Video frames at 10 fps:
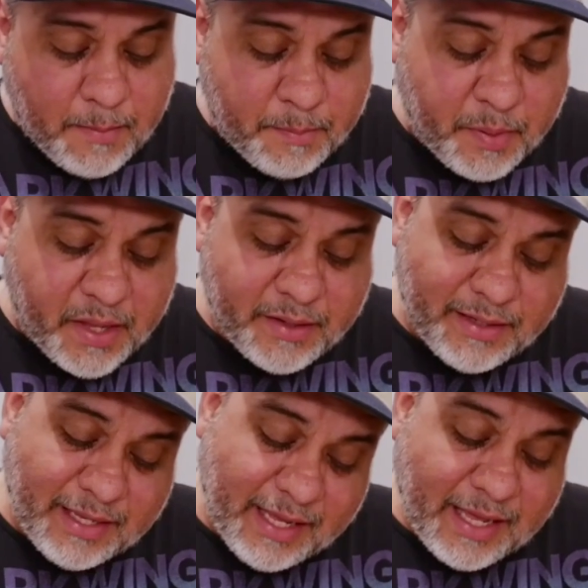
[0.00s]
But
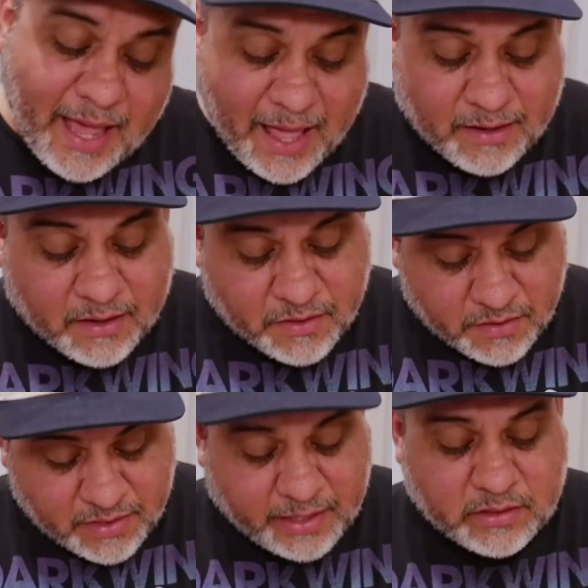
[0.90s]
he had other
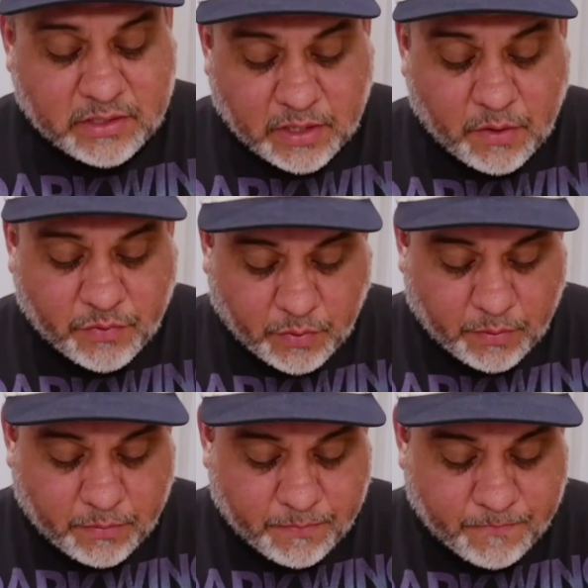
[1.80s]
things to go through.
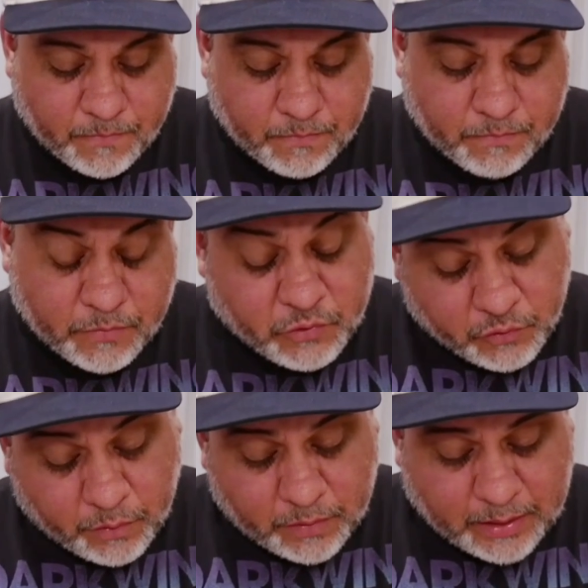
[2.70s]

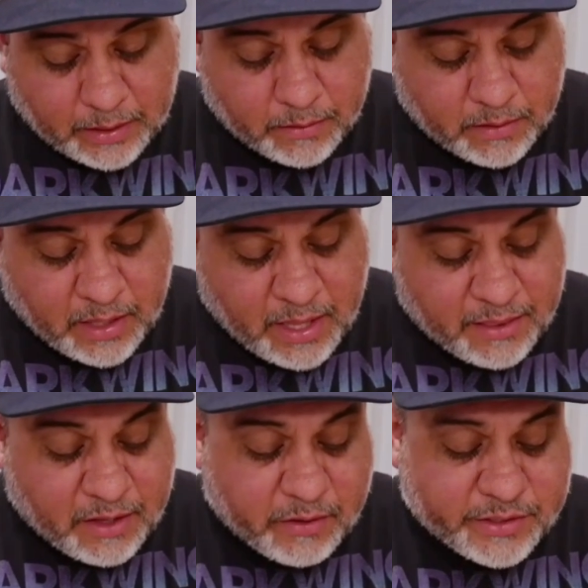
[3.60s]
Truly,
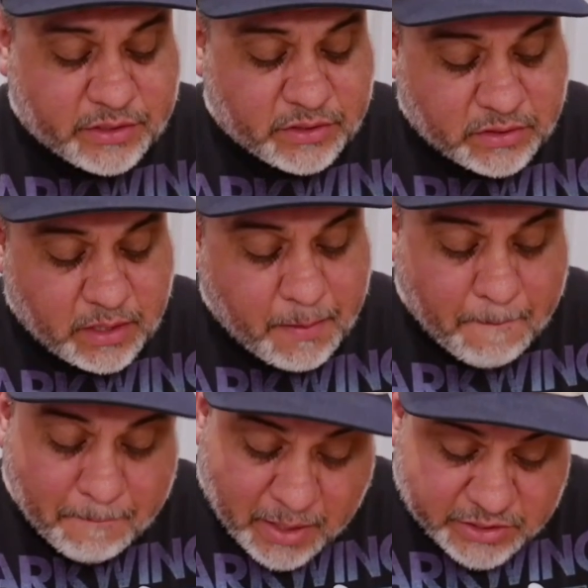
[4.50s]
there is
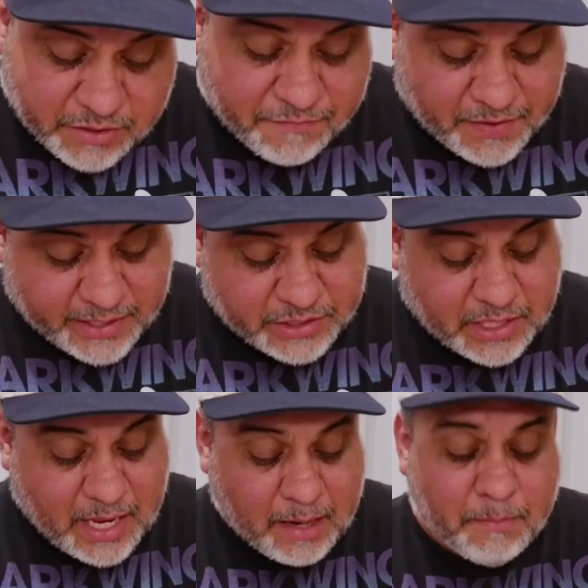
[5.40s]
much
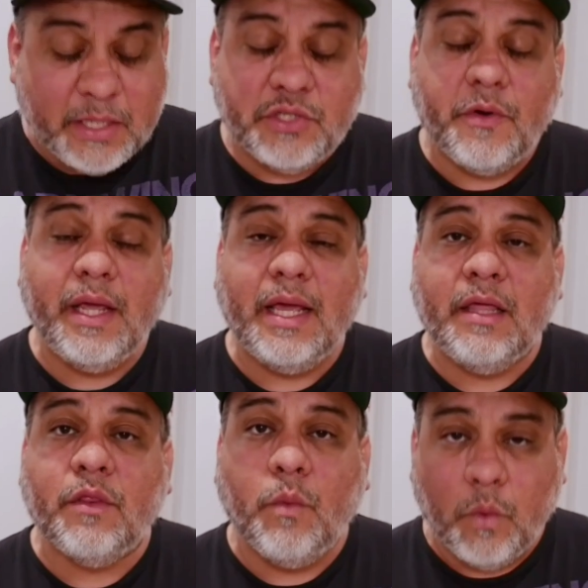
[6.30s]
affliction and misery
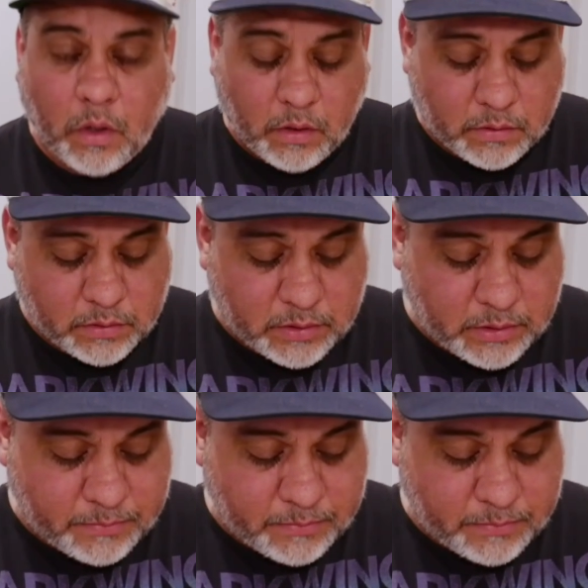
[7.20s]
in the world.